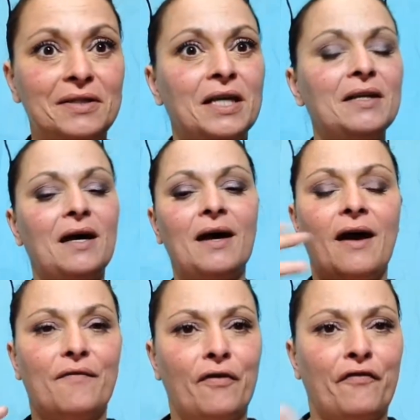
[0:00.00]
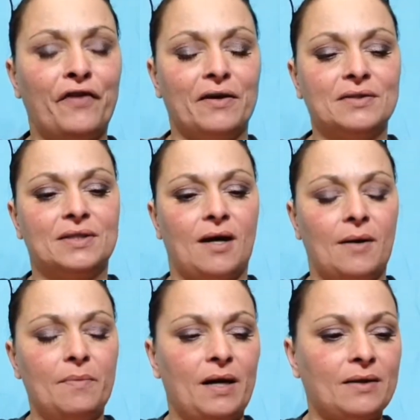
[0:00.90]
Didn't I ever feel
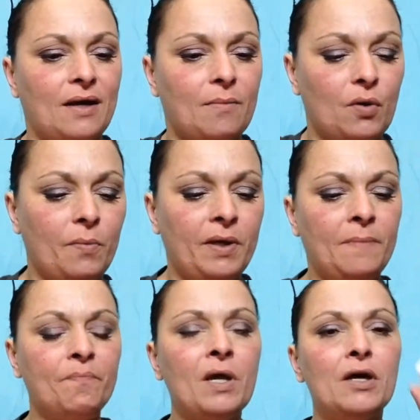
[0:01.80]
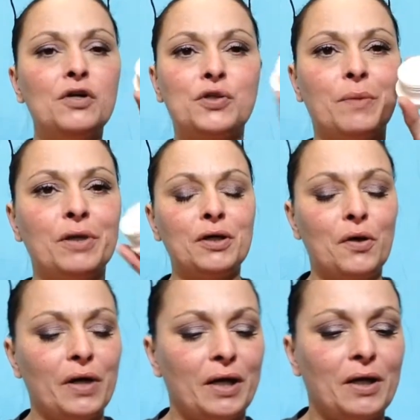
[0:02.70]
dumb at that moment? So I'm to
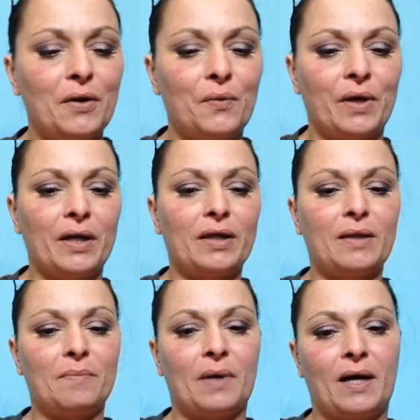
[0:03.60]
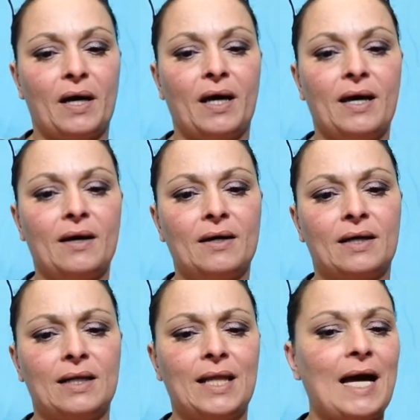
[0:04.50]
go in with my
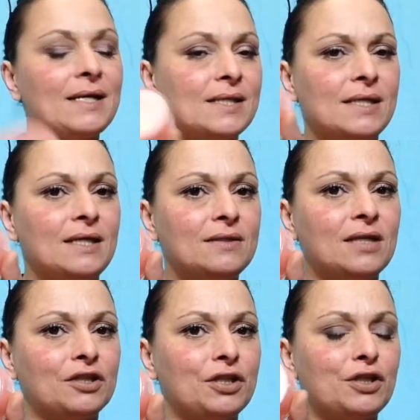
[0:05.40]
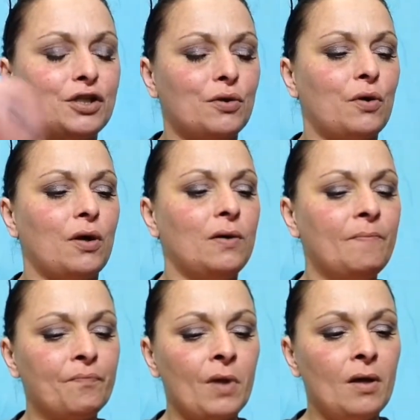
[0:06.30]
Glassy Touch in
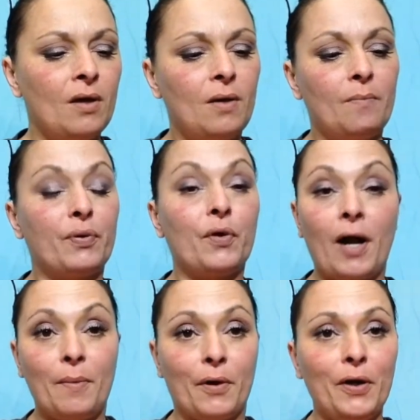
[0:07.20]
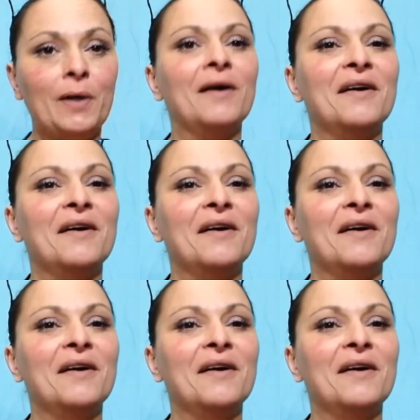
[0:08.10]
Sol primer.